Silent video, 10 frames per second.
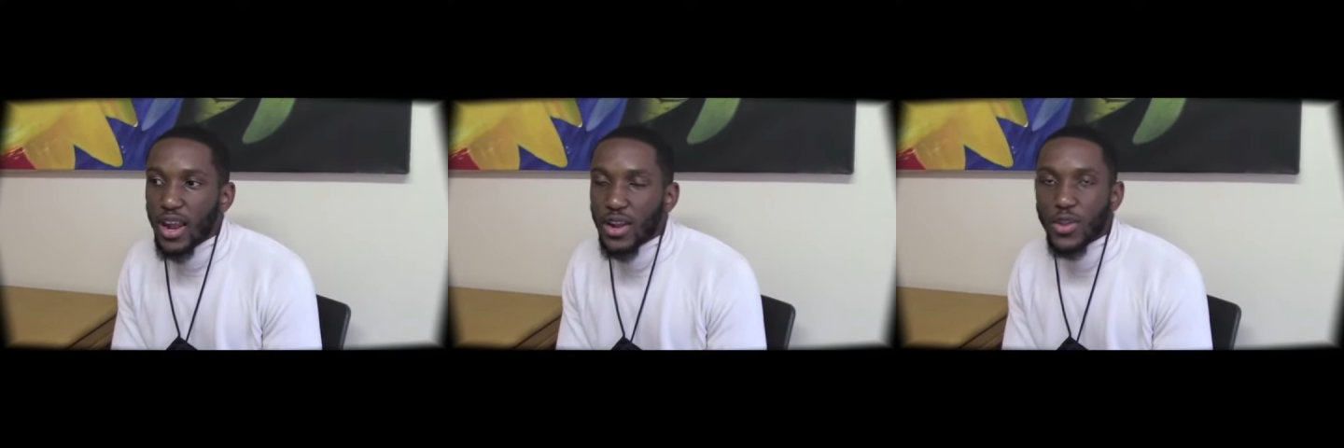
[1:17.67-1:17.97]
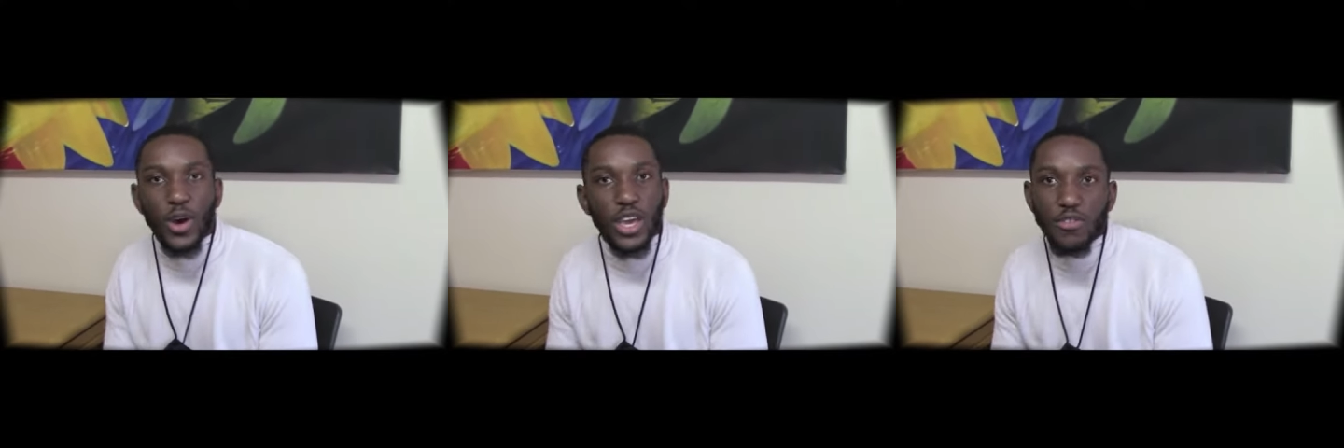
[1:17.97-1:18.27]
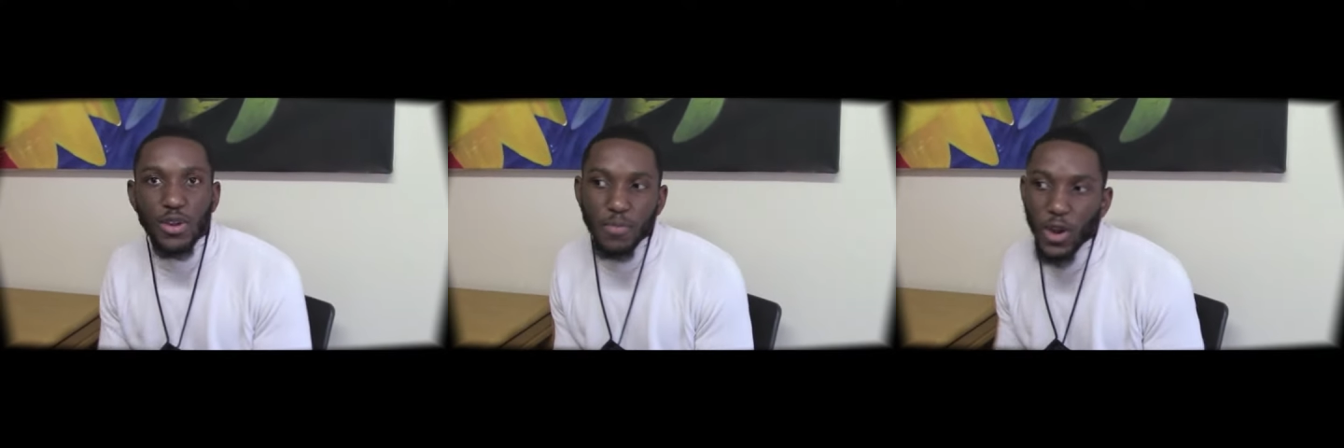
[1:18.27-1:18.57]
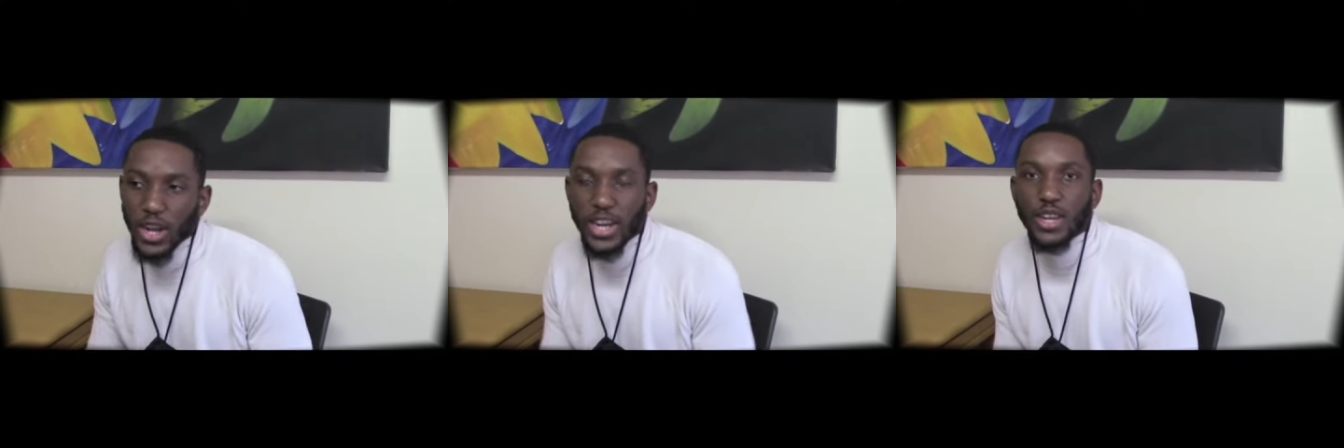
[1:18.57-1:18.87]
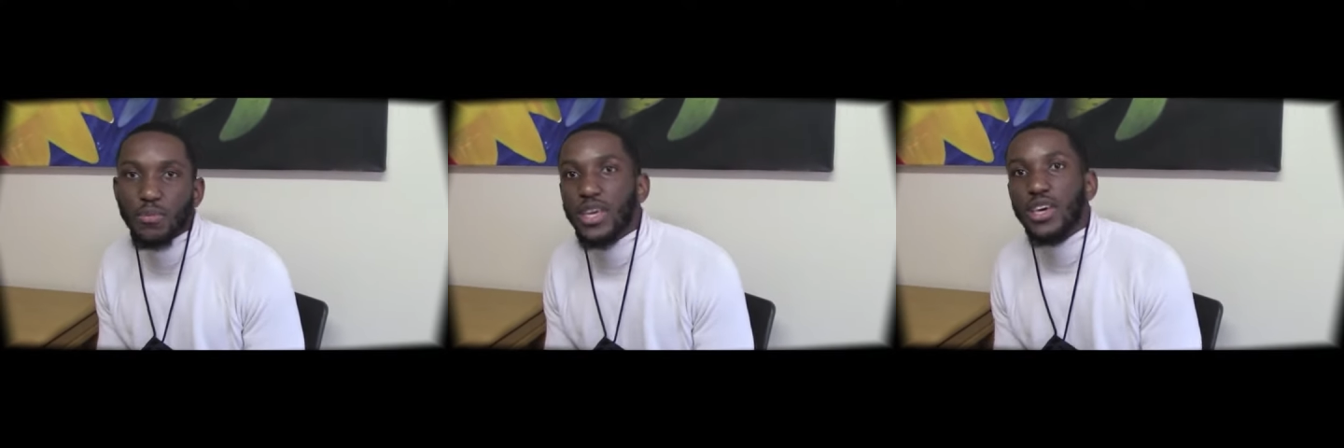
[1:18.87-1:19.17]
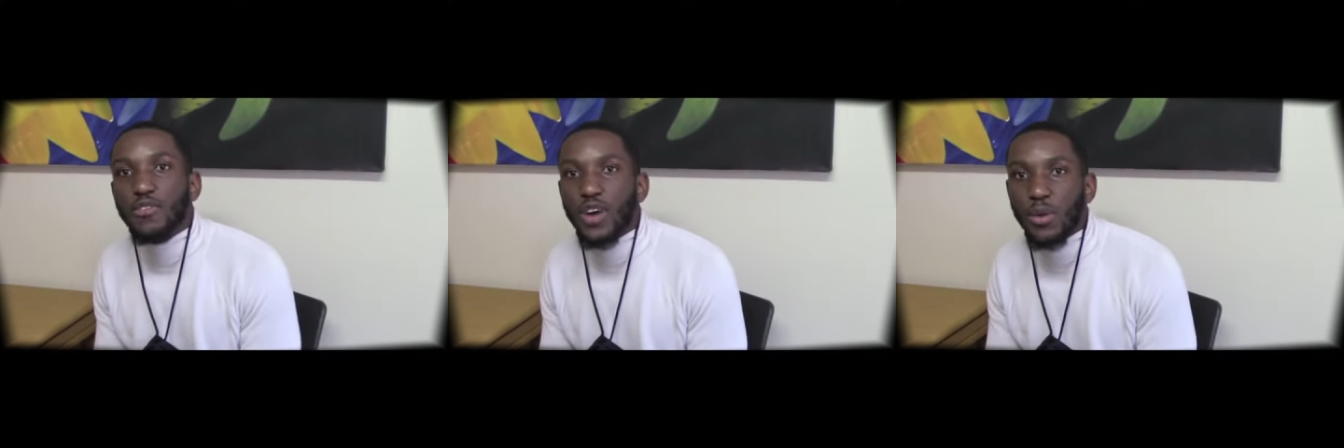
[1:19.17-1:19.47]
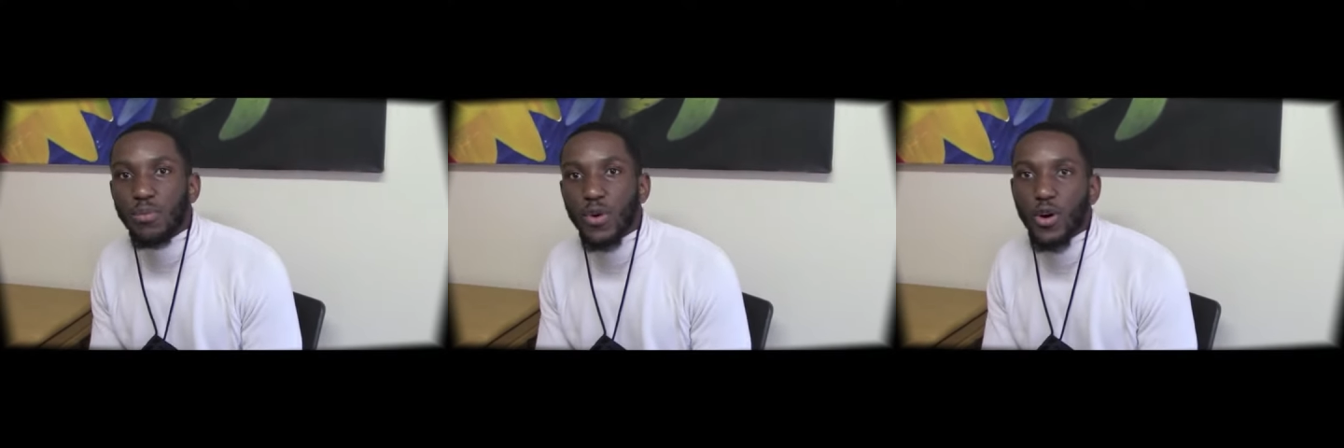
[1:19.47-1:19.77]
not letting me give
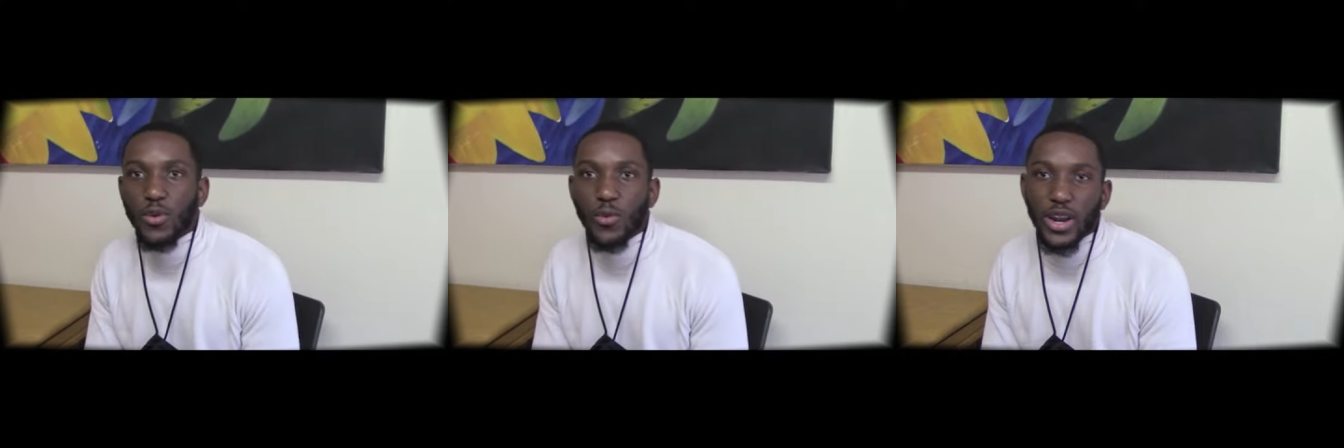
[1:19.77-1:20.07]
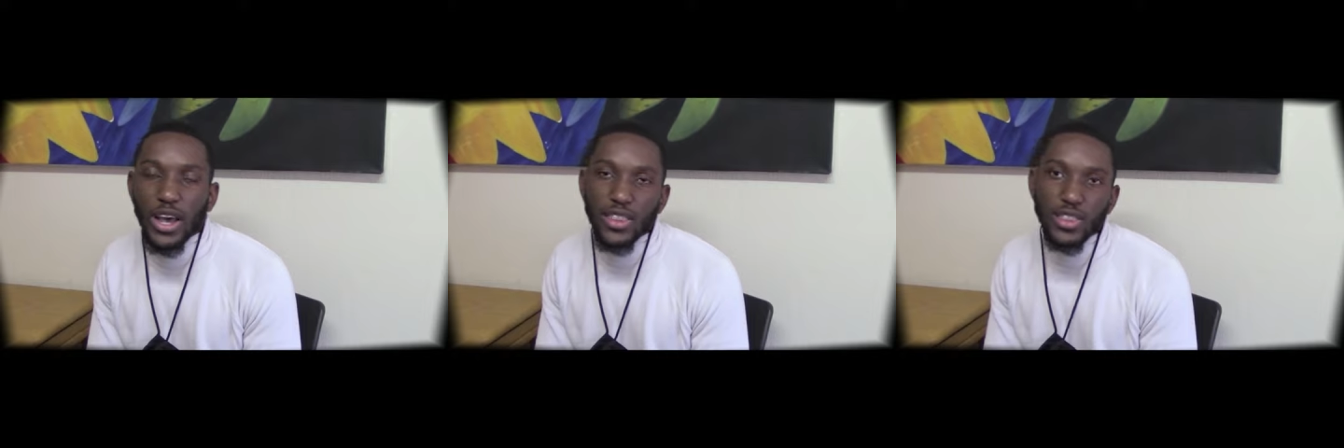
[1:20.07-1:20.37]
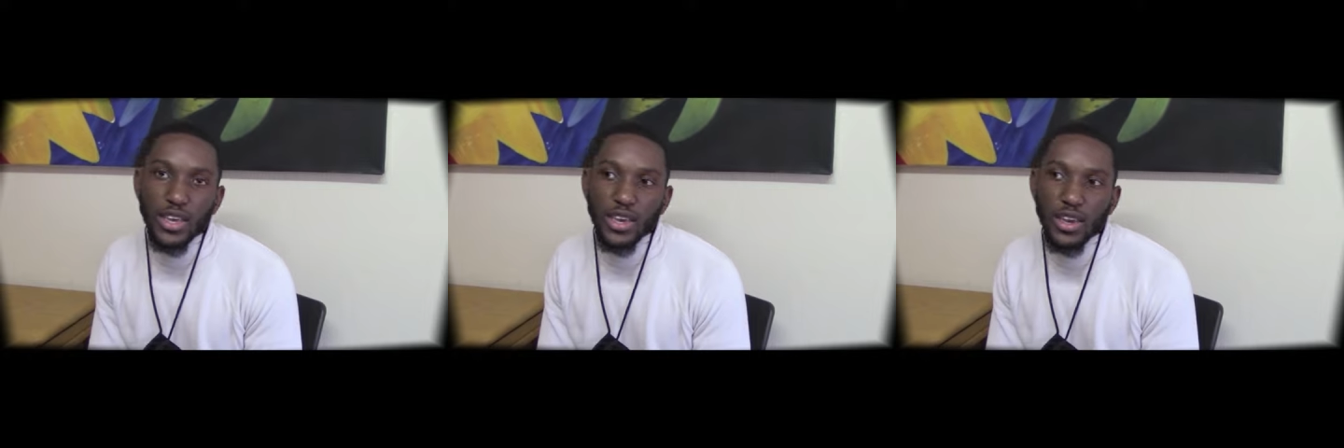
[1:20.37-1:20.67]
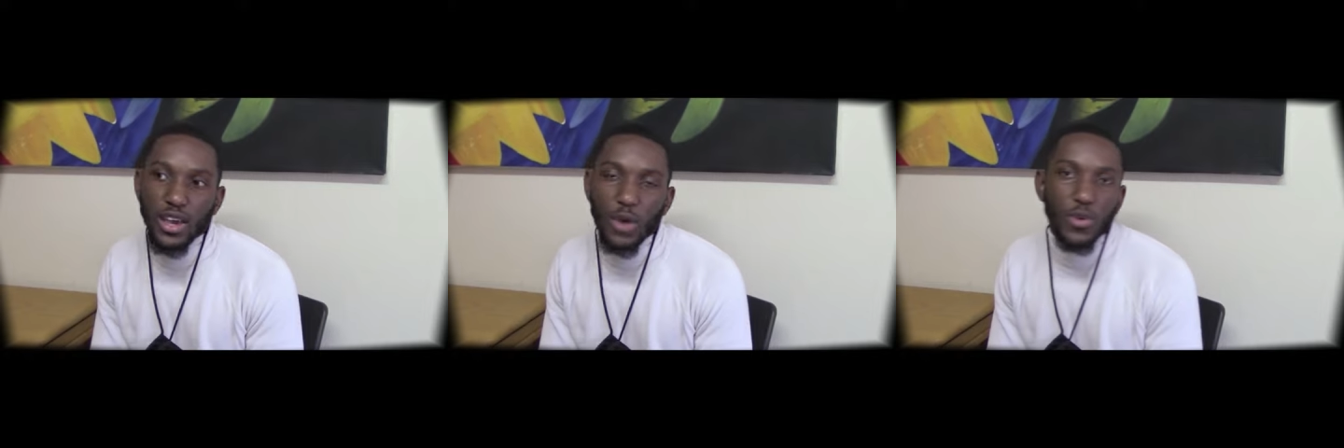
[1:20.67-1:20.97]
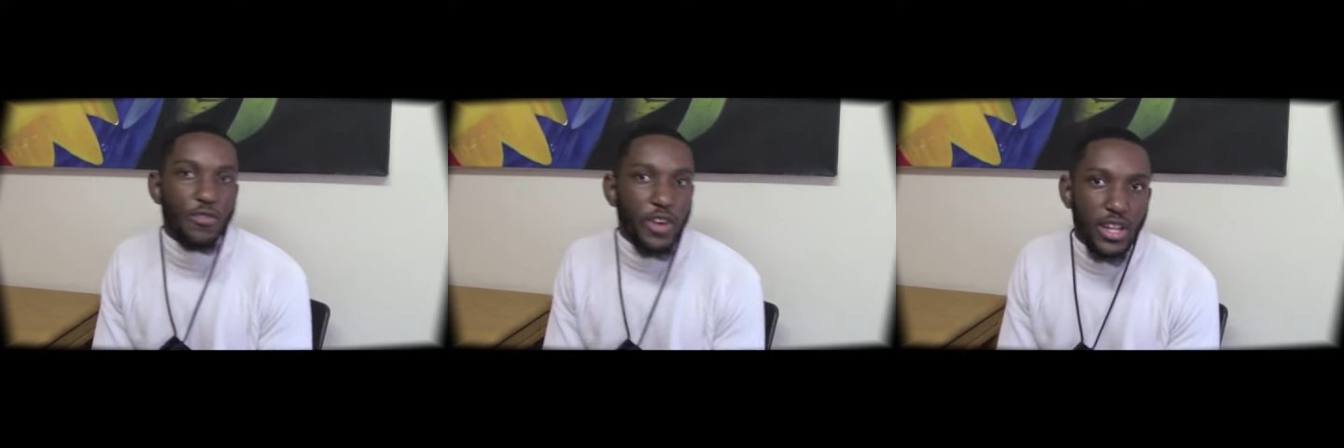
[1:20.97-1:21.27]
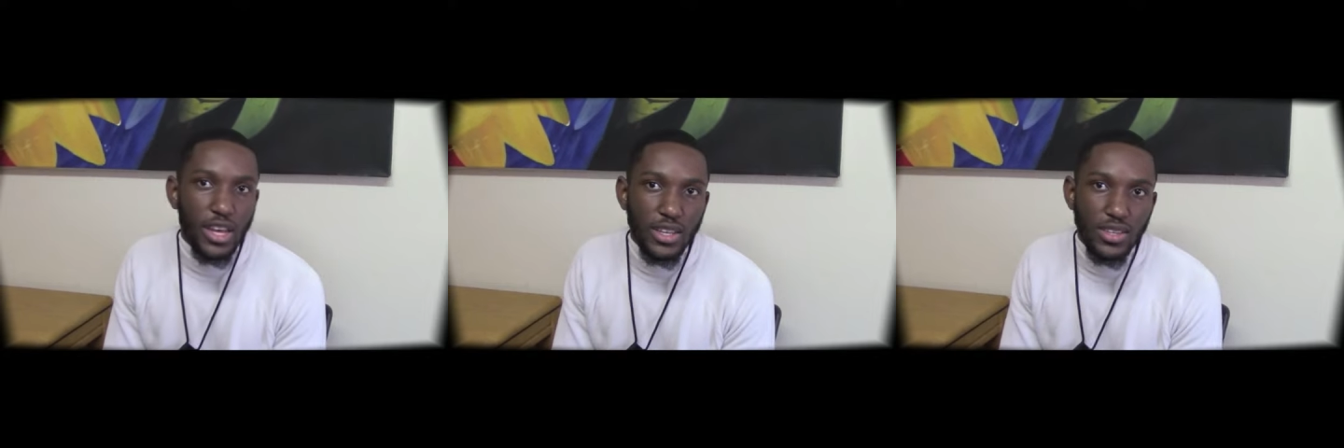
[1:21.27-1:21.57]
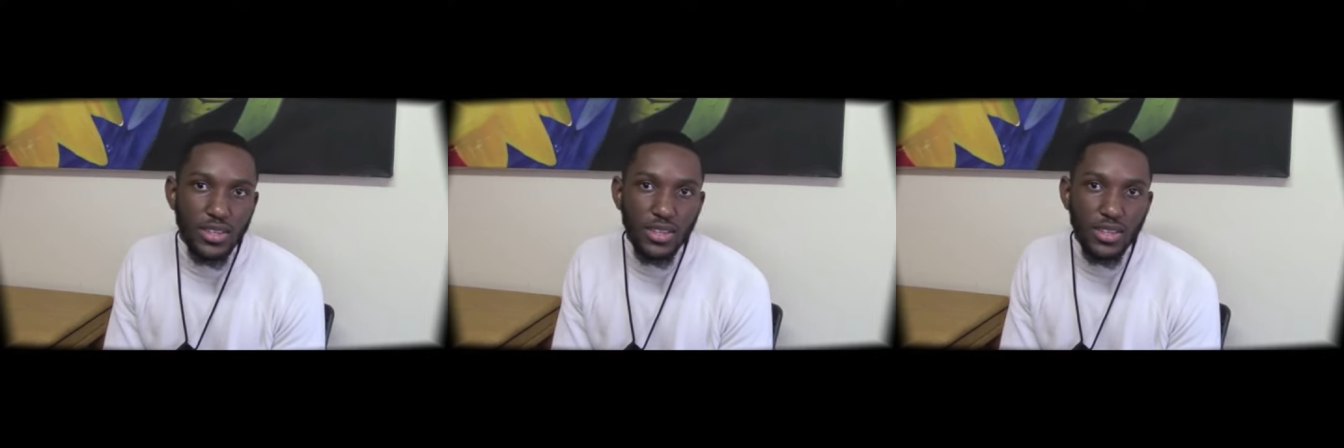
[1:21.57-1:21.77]
up on what I think I would fail at.